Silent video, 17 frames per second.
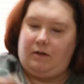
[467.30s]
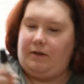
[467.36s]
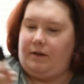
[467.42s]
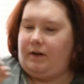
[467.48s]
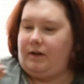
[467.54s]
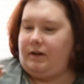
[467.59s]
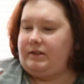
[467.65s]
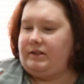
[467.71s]

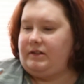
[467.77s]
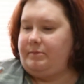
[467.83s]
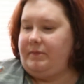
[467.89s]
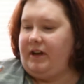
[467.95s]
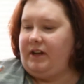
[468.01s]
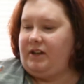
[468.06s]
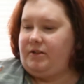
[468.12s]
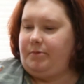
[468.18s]
The
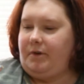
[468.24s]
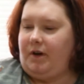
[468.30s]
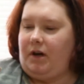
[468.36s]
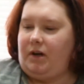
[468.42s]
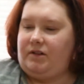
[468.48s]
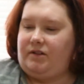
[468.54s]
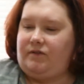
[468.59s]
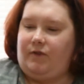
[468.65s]

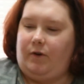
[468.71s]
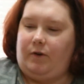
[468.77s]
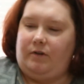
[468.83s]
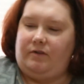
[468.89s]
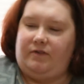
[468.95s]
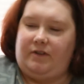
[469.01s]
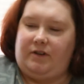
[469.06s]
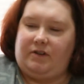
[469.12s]
Smashbox
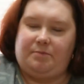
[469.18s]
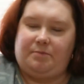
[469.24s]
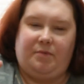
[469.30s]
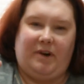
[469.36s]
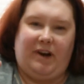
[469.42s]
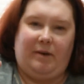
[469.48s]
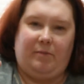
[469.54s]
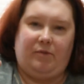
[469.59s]
Photo Finish
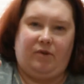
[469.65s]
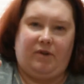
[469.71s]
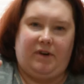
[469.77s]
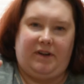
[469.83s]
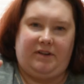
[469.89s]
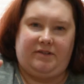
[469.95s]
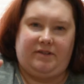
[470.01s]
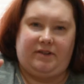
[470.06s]

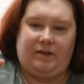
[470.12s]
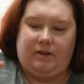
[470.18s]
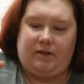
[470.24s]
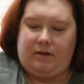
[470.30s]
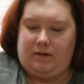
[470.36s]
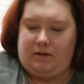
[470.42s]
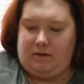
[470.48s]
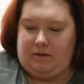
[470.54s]

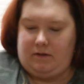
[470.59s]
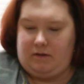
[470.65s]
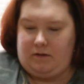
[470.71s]
Primerizer.